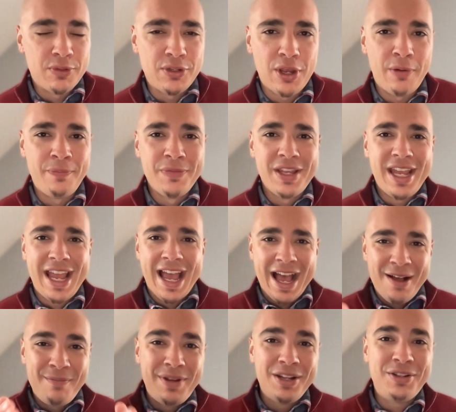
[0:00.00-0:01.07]
So
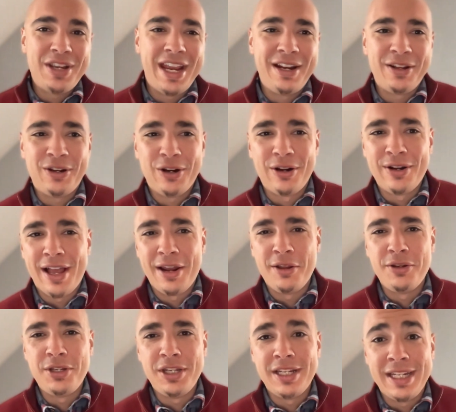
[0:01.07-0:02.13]
how much ADA
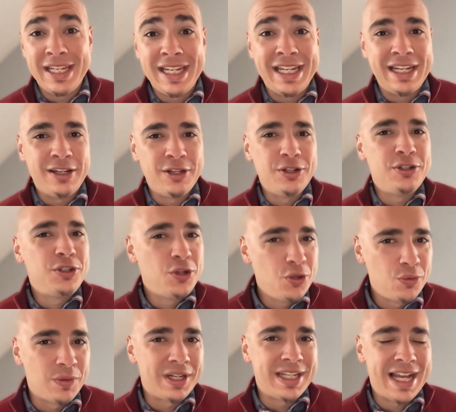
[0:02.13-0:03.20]
Cardano do you need
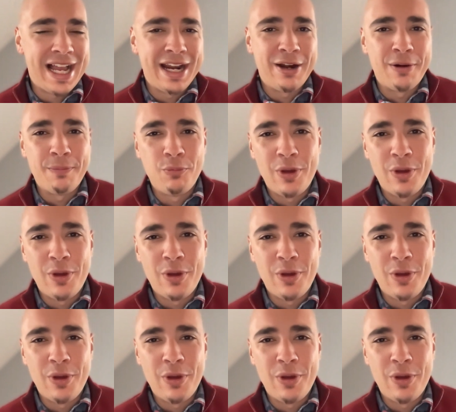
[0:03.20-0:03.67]
to retire?